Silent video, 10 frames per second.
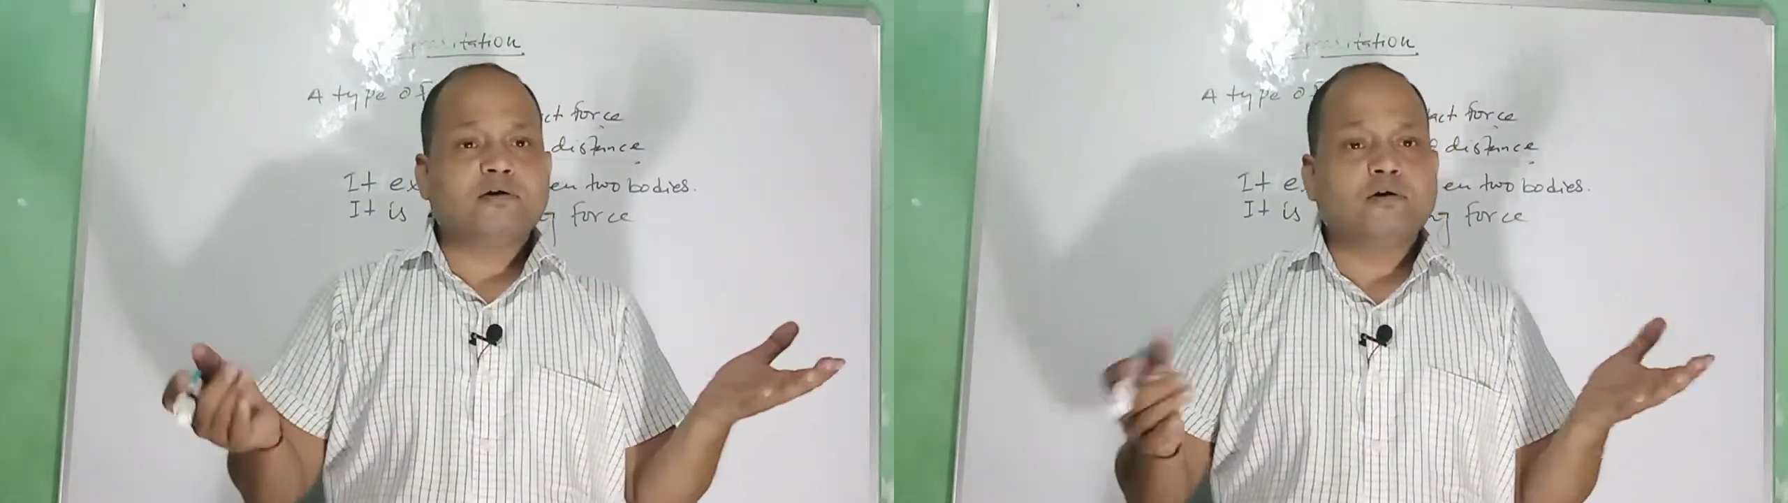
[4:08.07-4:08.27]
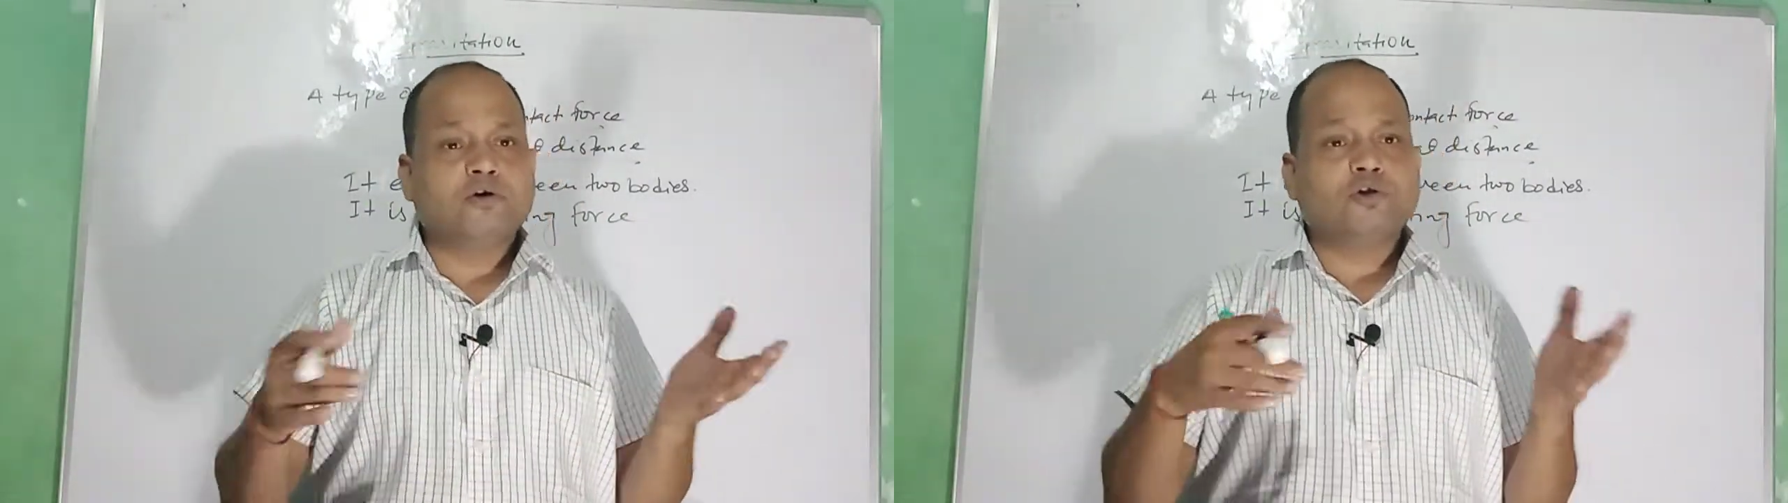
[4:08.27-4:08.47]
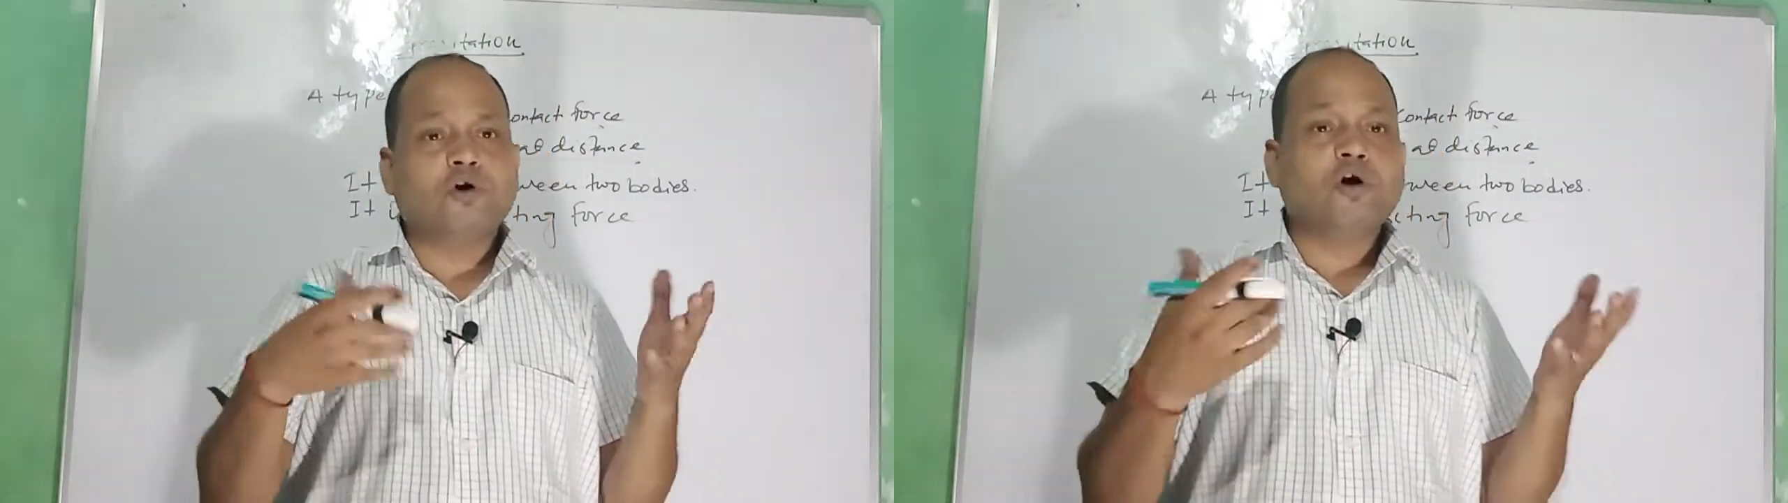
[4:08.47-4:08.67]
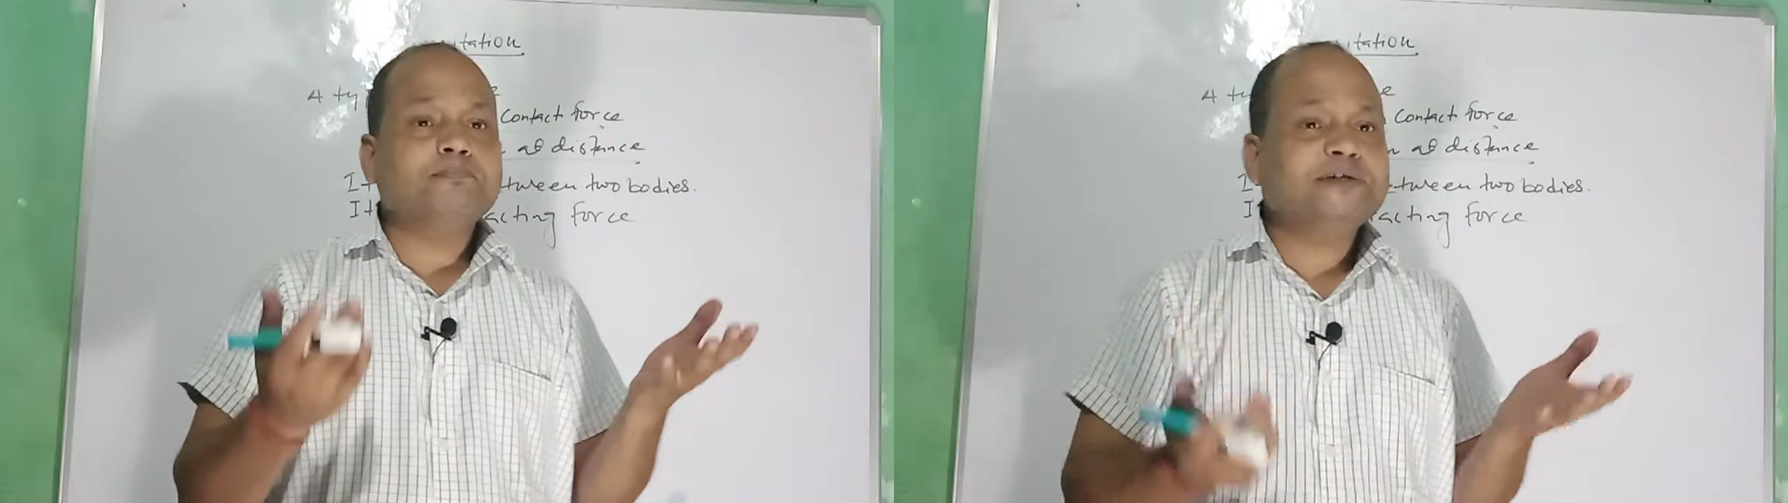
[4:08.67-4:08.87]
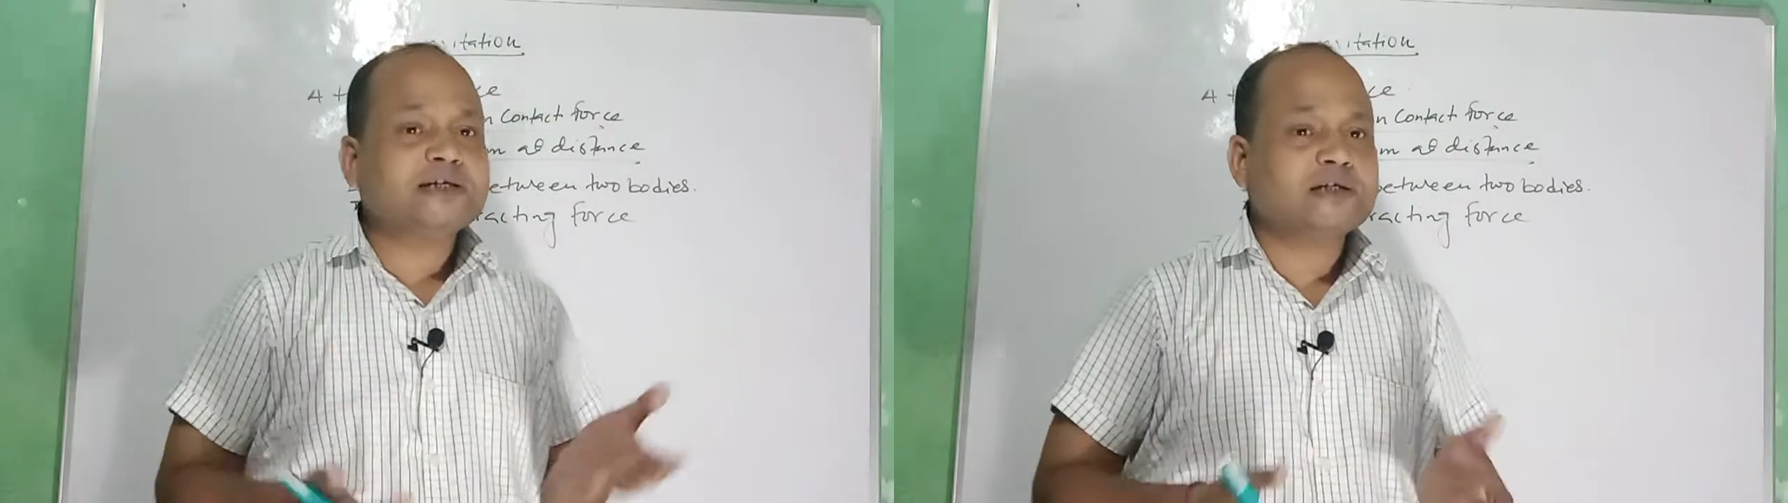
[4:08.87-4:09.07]
or the
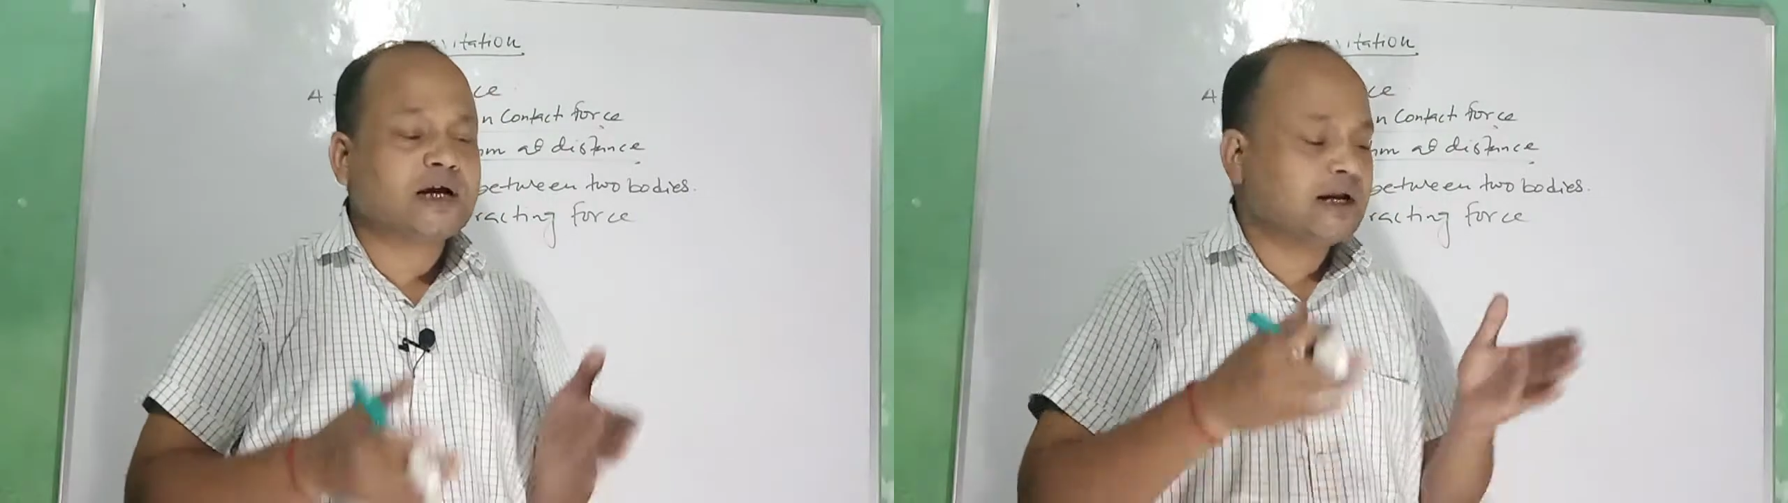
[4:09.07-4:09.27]
objects are